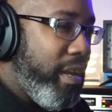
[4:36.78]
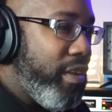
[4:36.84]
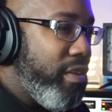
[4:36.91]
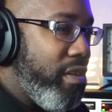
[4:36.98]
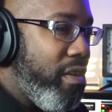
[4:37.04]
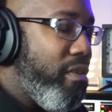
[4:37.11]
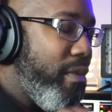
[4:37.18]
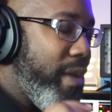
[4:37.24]
you
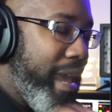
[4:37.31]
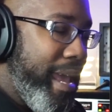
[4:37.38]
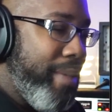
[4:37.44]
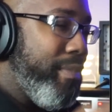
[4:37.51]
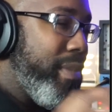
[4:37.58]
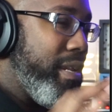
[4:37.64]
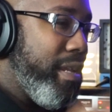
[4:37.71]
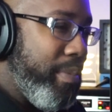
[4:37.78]
go
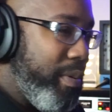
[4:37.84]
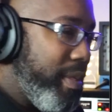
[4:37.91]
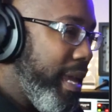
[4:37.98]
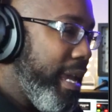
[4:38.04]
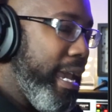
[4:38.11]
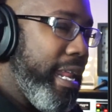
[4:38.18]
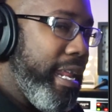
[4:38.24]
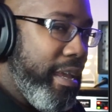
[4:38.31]
and
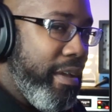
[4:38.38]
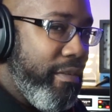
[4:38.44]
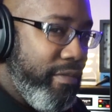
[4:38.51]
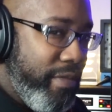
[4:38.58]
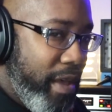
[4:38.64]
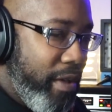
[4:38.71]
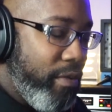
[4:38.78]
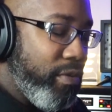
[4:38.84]
manipulate any of
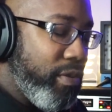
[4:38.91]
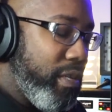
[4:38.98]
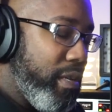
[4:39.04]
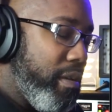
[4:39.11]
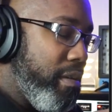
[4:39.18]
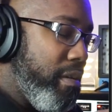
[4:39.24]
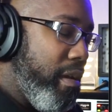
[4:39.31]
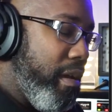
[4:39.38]
those
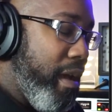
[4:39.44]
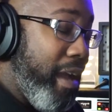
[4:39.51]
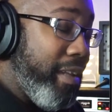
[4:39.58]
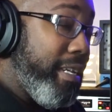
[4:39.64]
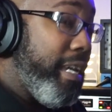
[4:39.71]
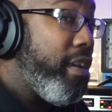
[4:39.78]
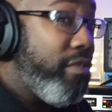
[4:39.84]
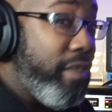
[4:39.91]

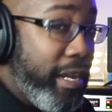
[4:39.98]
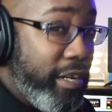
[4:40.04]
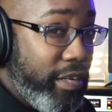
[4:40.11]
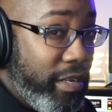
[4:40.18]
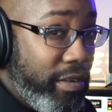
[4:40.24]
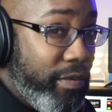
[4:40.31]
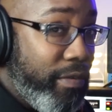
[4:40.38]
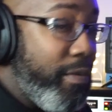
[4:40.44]

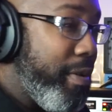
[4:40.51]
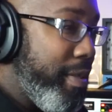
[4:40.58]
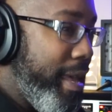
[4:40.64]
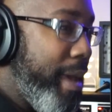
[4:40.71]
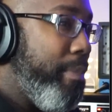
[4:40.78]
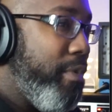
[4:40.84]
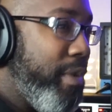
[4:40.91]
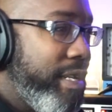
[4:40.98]
articulations for
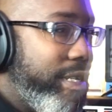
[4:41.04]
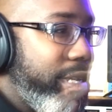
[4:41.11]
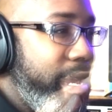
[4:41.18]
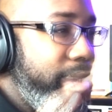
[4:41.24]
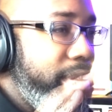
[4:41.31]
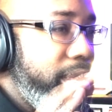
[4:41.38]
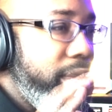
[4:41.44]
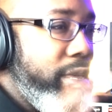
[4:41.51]
that preset.